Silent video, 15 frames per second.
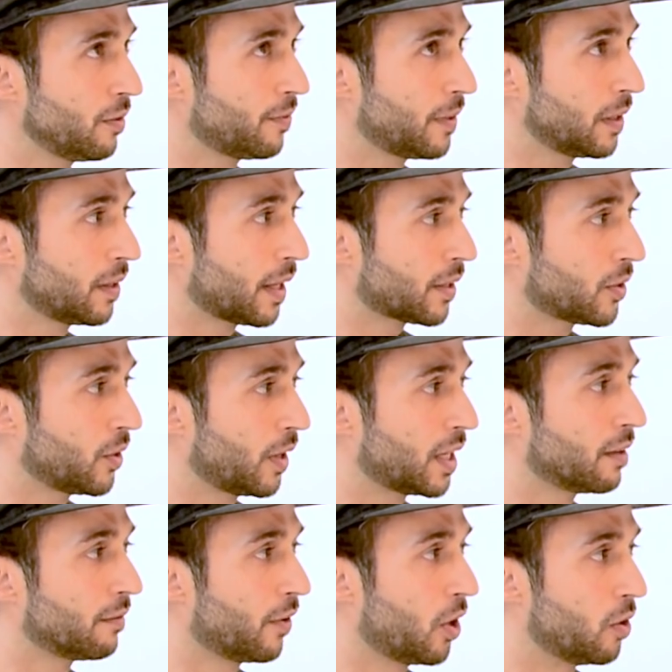you feel like you
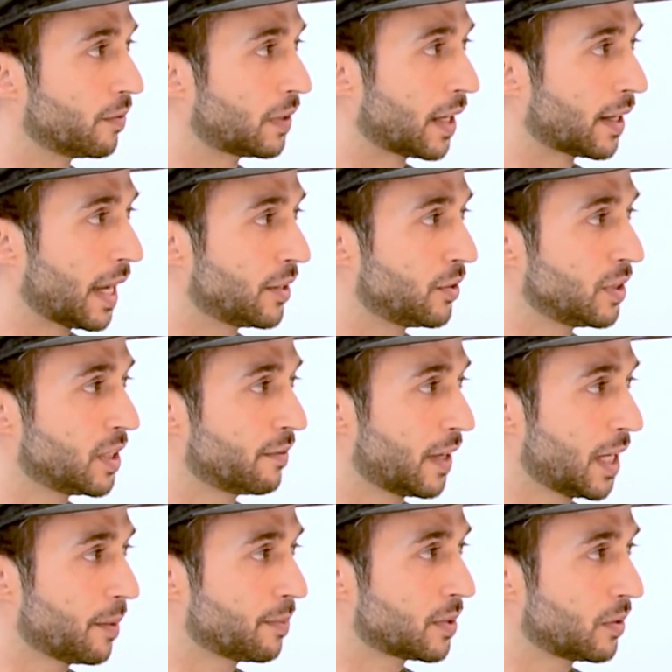had evolved? Like, had you
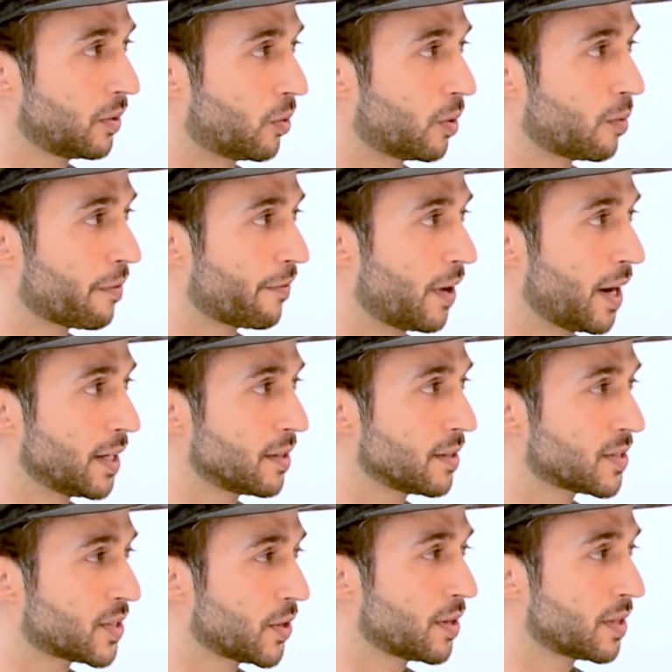developed or refined
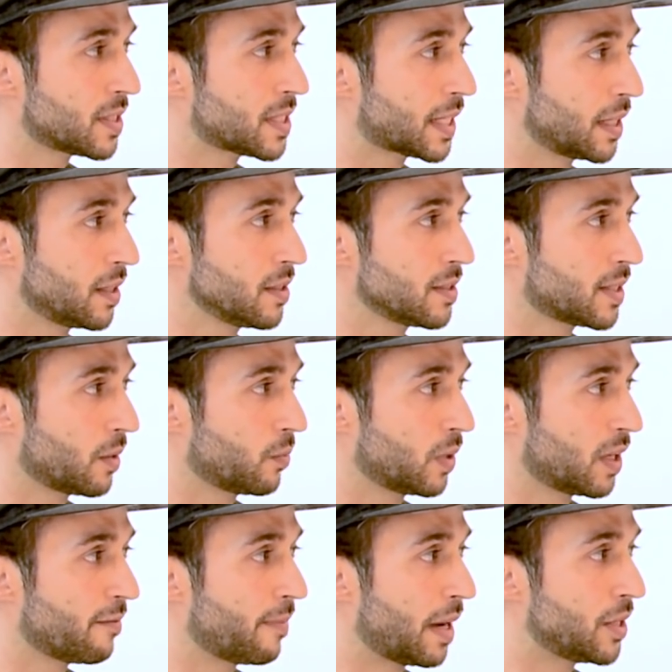certain skills that
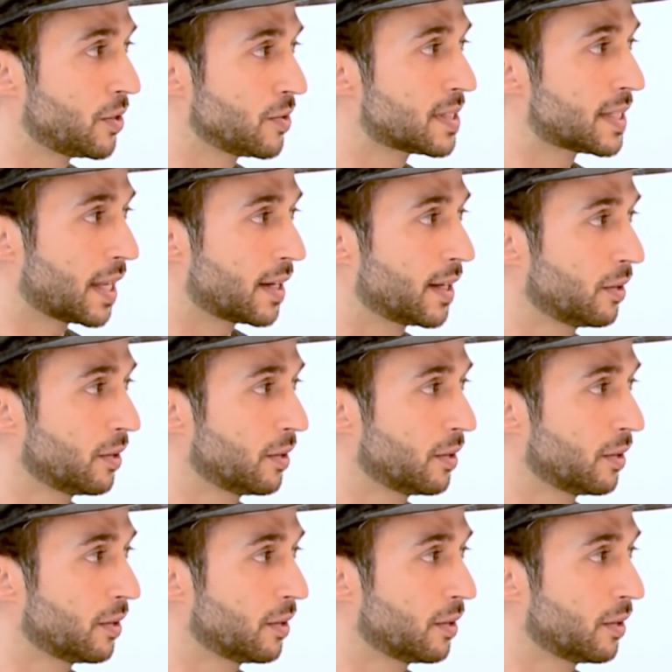would have made you stand